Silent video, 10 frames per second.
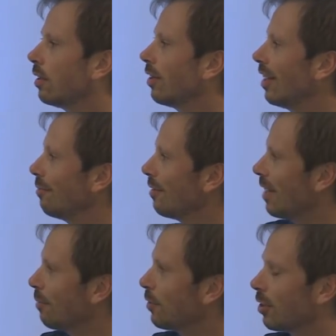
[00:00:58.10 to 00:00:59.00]
so I,
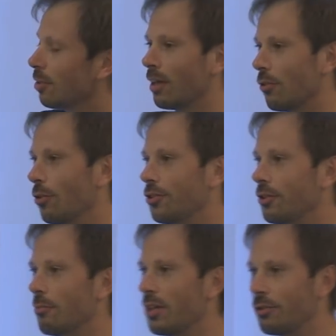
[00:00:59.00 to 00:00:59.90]
I'm, talking about oyster
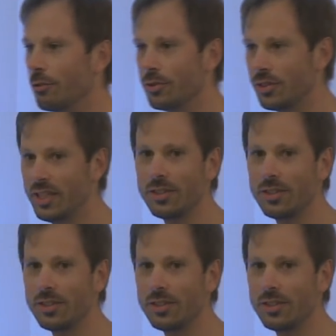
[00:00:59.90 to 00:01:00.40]
mushrooms. These